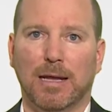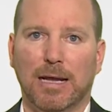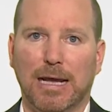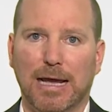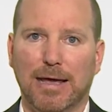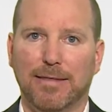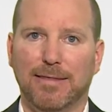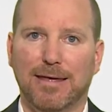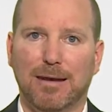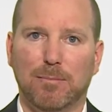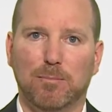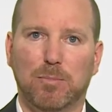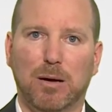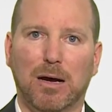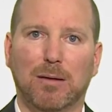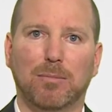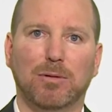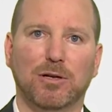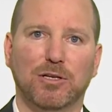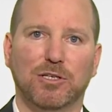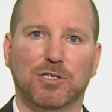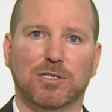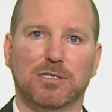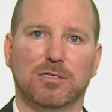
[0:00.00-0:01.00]
and then
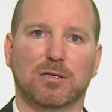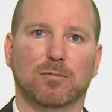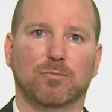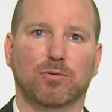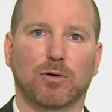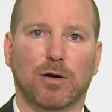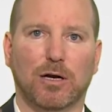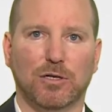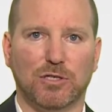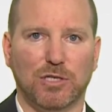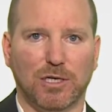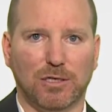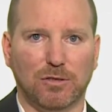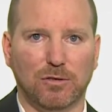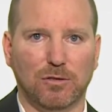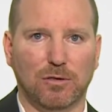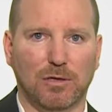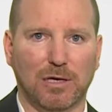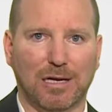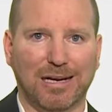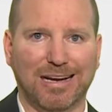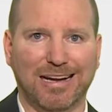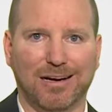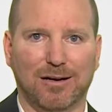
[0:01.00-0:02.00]
publishes the project to
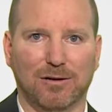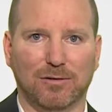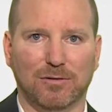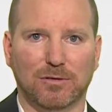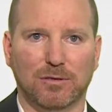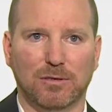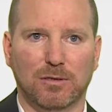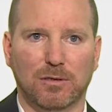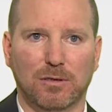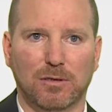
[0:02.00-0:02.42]
the cloud.